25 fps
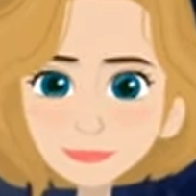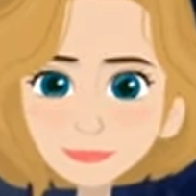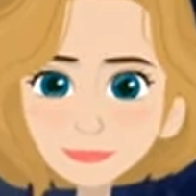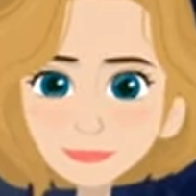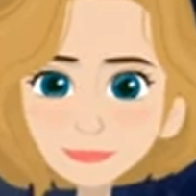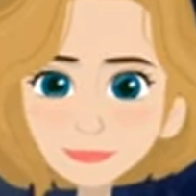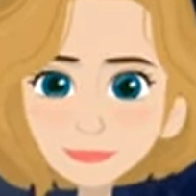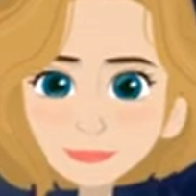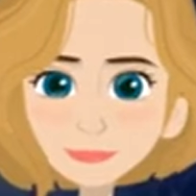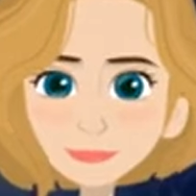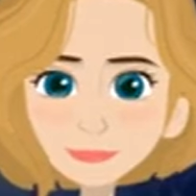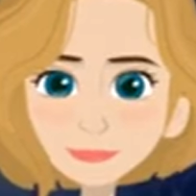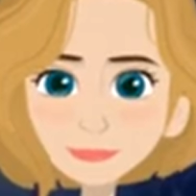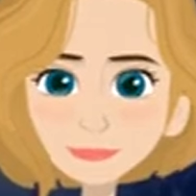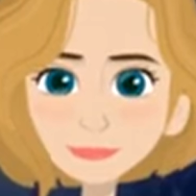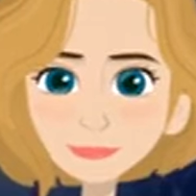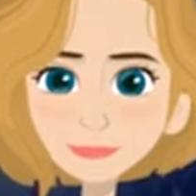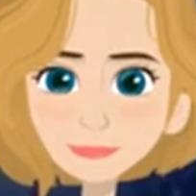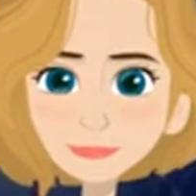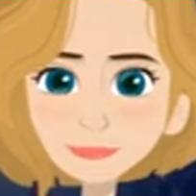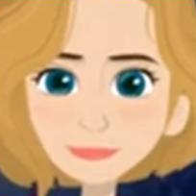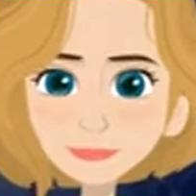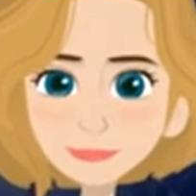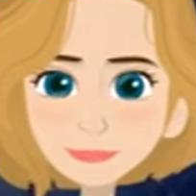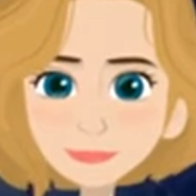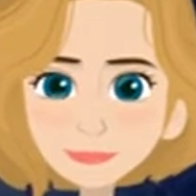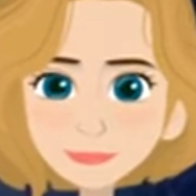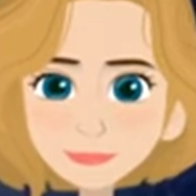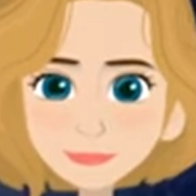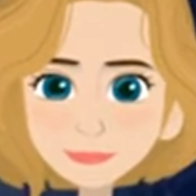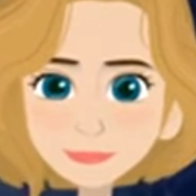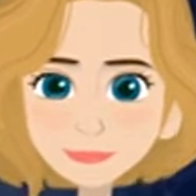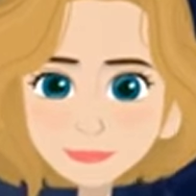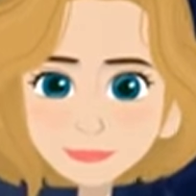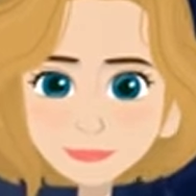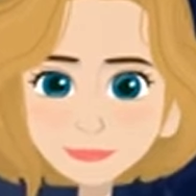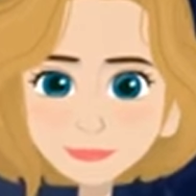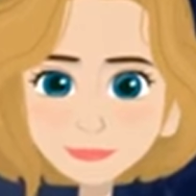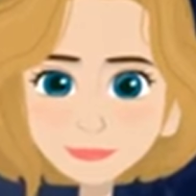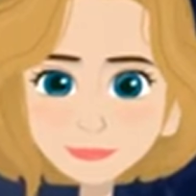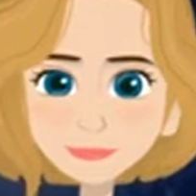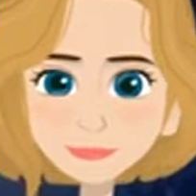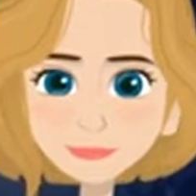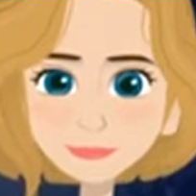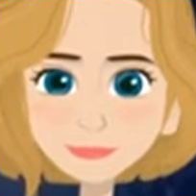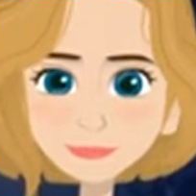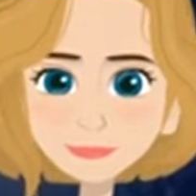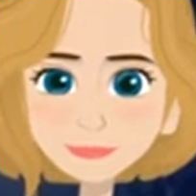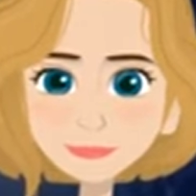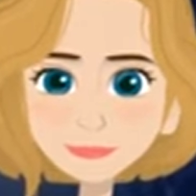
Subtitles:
Nothing is said.